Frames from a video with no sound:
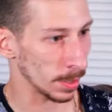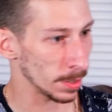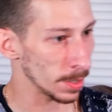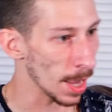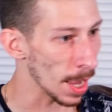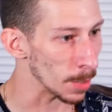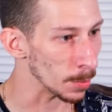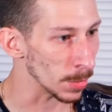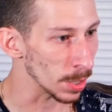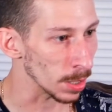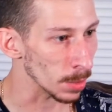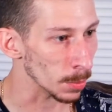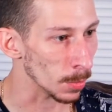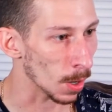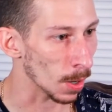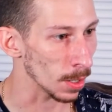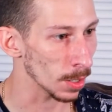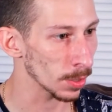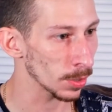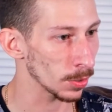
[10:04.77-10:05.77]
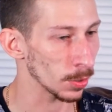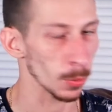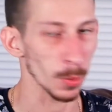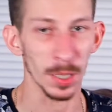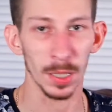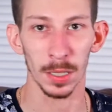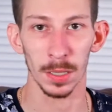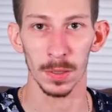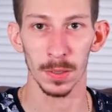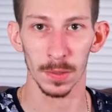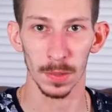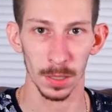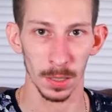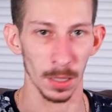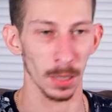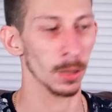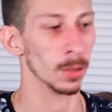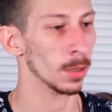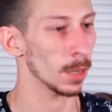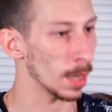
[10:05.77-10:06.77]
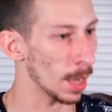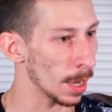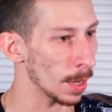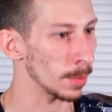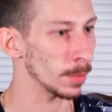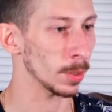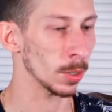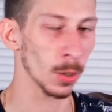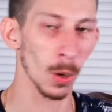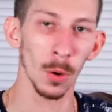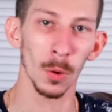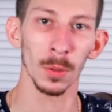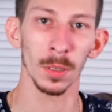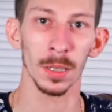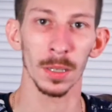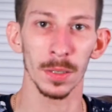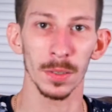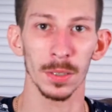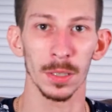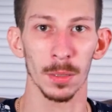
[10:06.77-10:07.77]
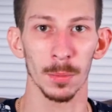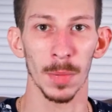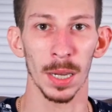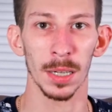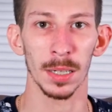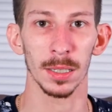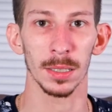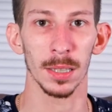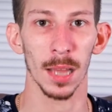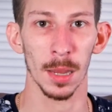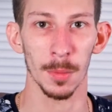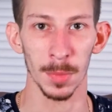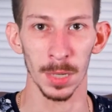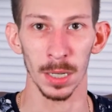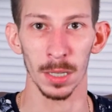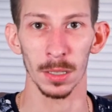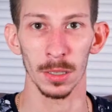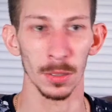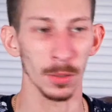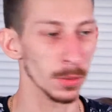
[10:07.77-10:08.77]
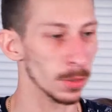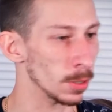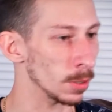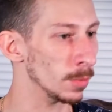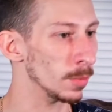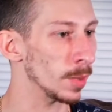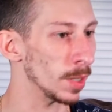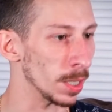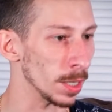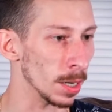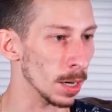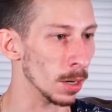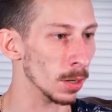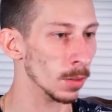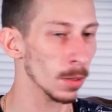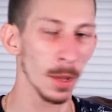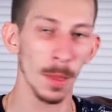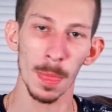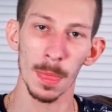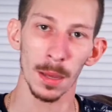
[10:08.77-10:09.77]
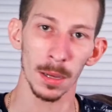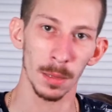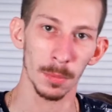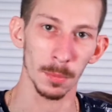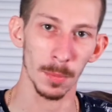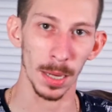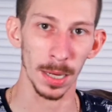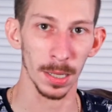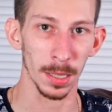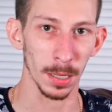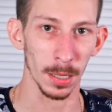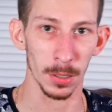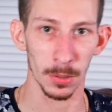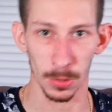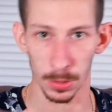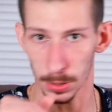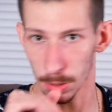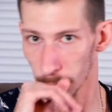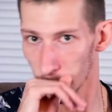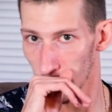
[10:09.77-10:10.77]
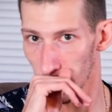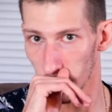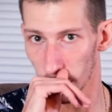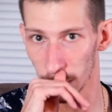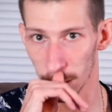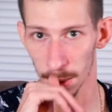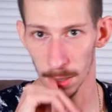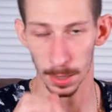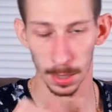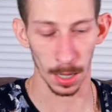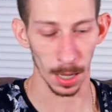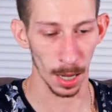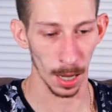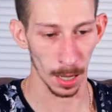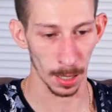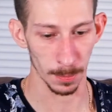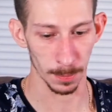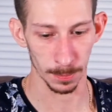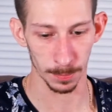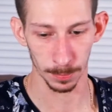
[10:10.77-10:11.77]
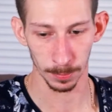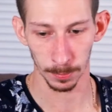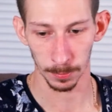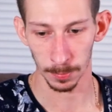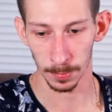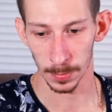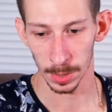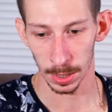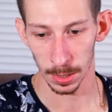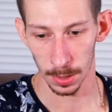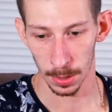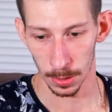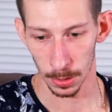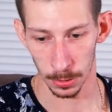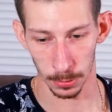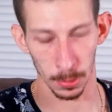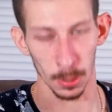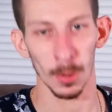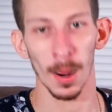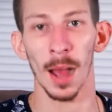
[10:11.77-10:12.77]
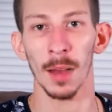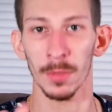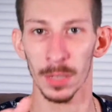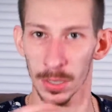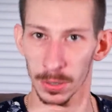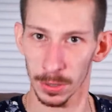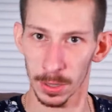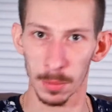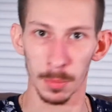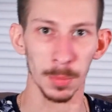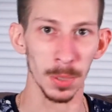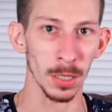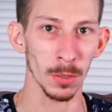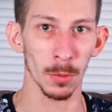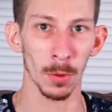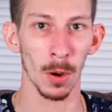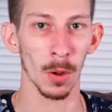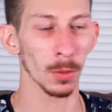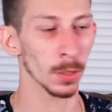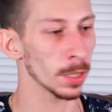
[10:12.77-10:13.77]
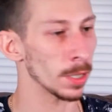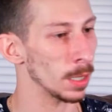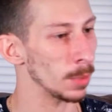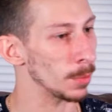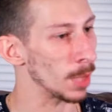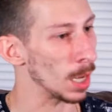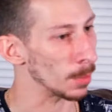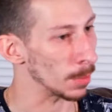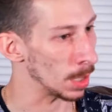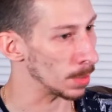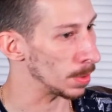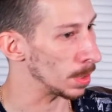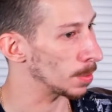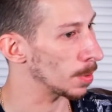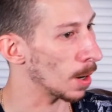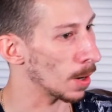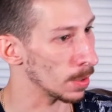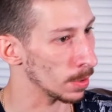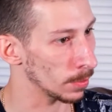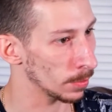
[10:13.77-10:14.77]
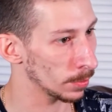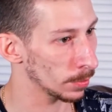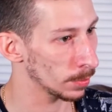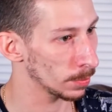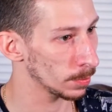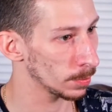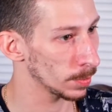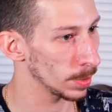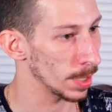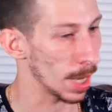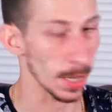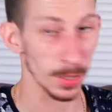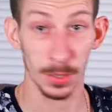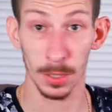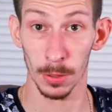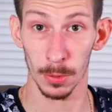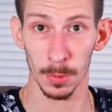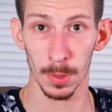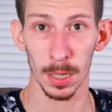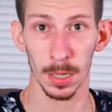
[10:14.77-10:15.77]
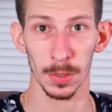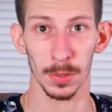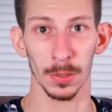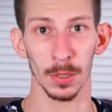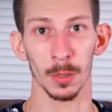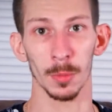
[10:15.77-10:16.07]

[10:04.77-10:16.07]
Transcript: 10-minute mark, so we can see, you know, goal is to make a 10-minute YouTube video, make it interesting, throw obviously B-roll in it. That might be part of test 3, so